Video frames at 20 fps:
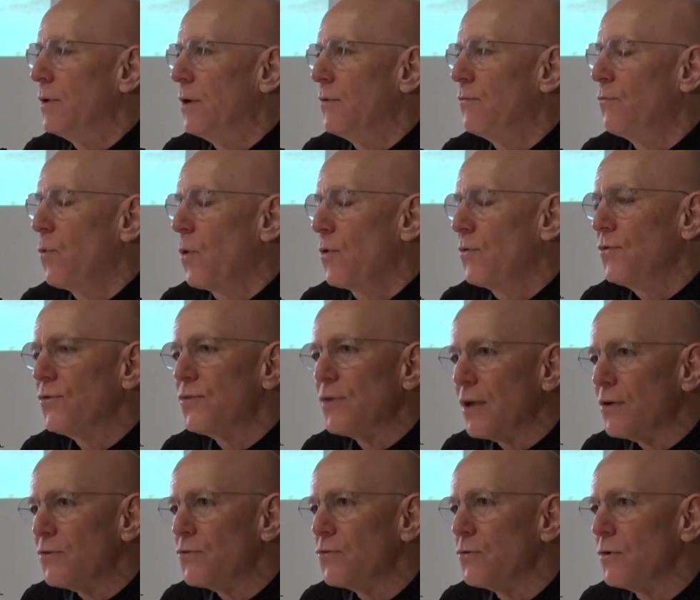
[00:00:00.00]
a fourth
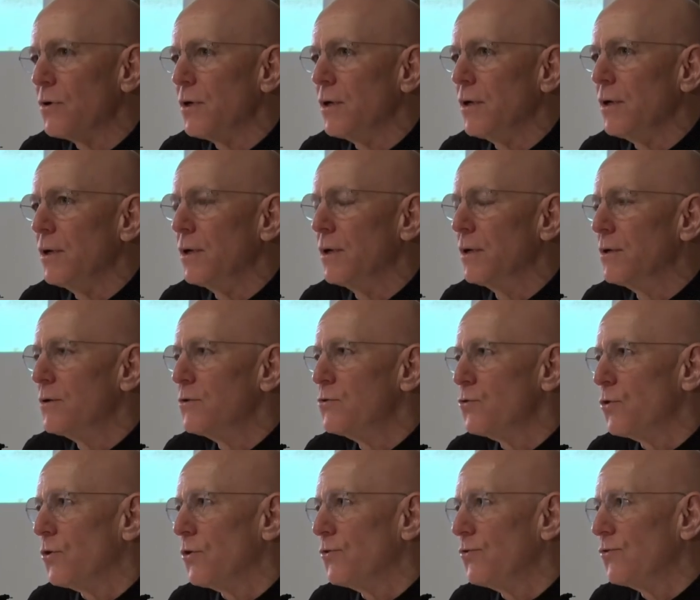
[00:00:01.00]
century
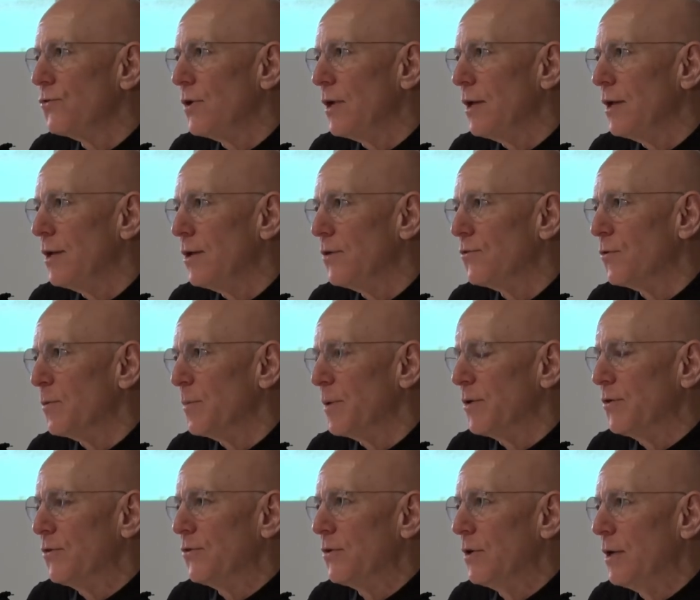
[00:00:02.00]
church in
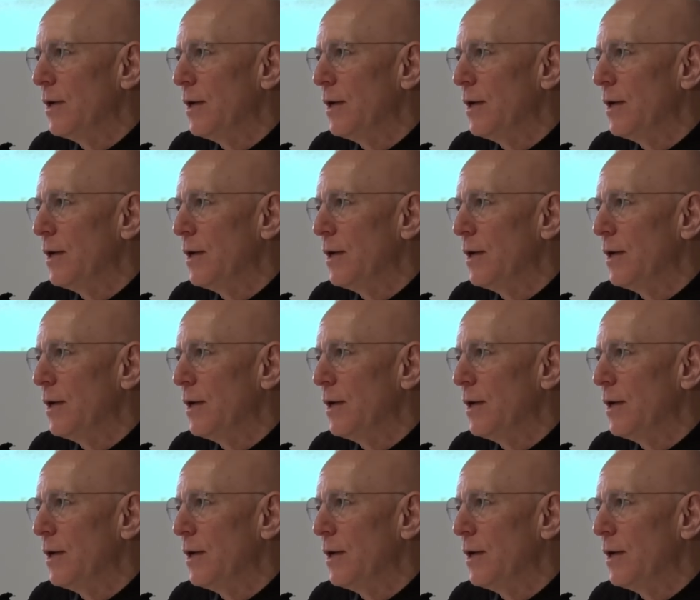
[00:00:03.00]
Nisibis,